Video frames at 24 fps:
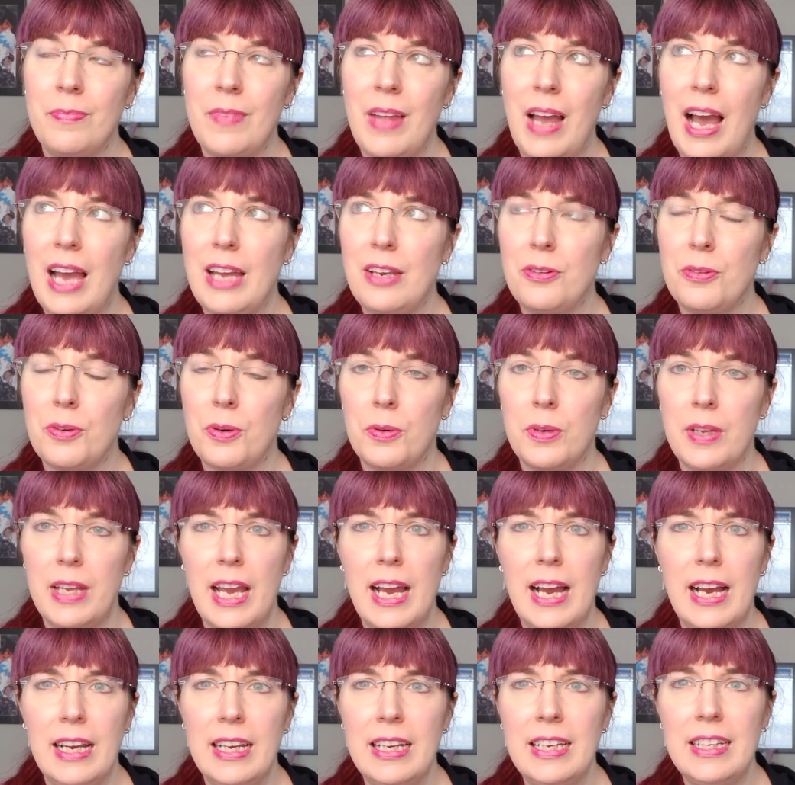I don't know.
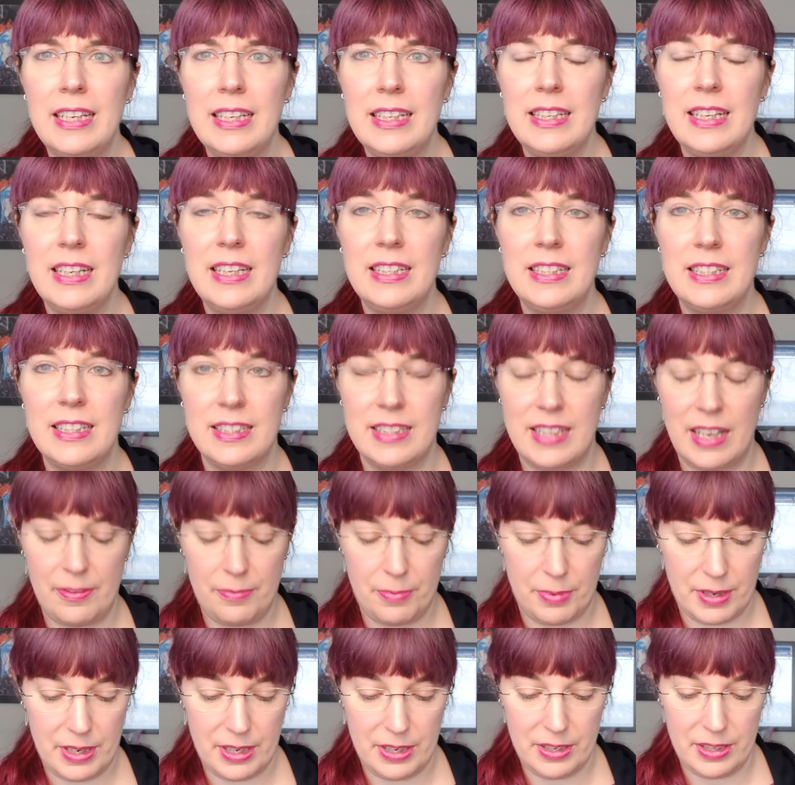Yeah, it does have
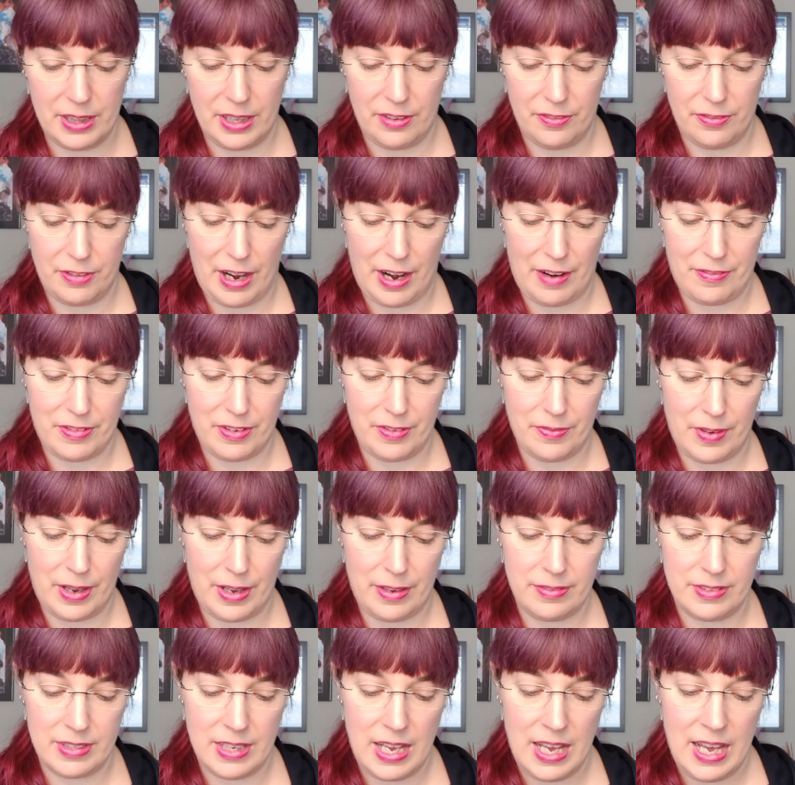pretty good Lovecraftian
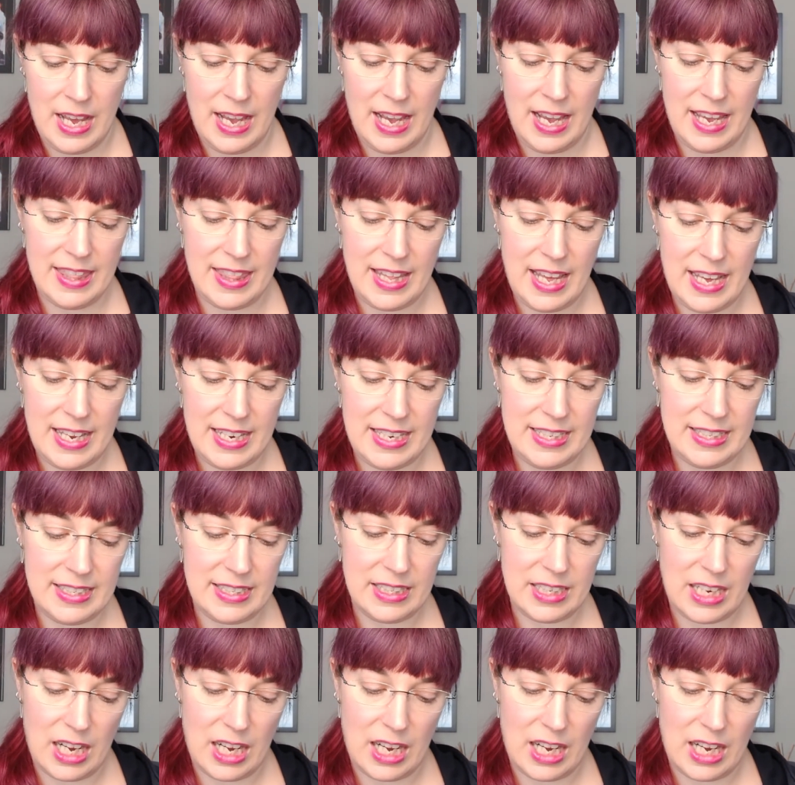vibes. And that is A